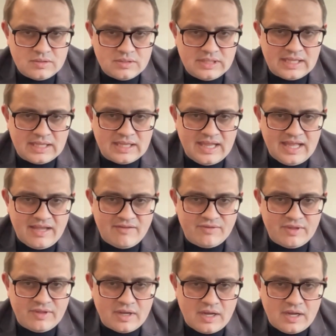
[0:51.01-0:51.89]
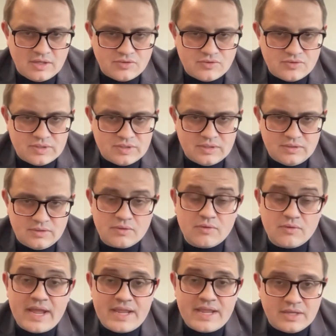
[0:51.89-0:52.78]
that left the country,
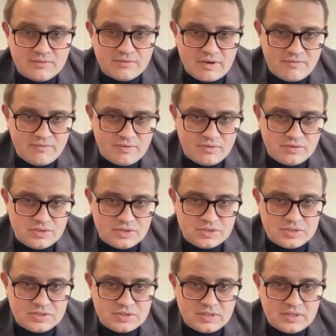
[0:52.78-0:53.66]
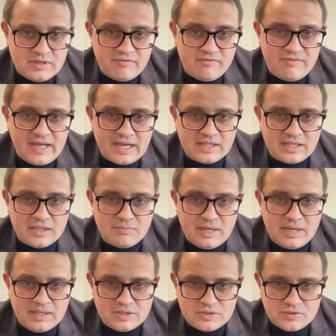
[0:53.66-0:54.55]
Ukrainian refugees affected
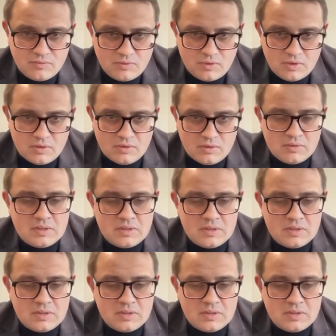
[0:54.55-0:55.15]
by this war.